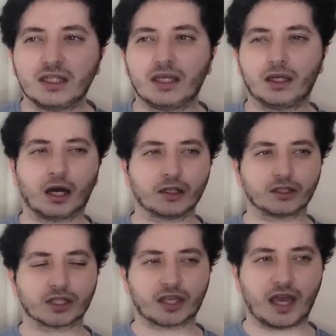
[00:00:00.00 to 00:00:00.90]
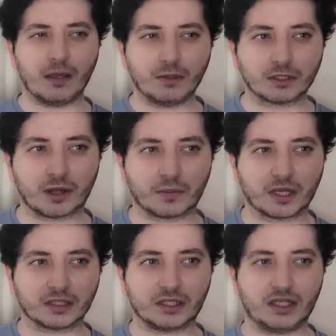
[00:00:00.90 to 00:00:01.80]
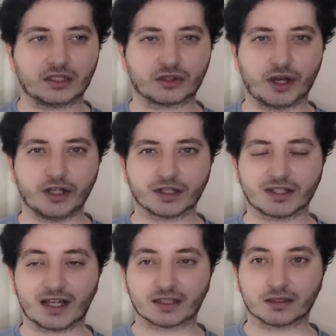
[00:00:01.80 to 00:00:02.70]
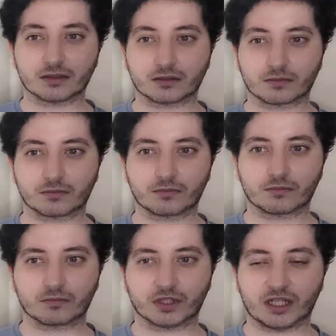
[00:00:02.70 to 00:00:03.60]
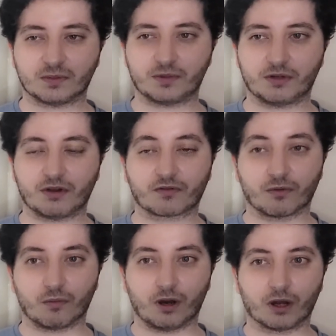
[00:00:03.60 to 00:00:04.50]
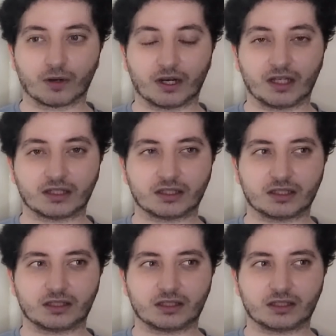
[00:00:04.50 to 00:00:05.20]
He kind of just came into it. I'm guessing he's a trained assassin that's been around for a while, unless,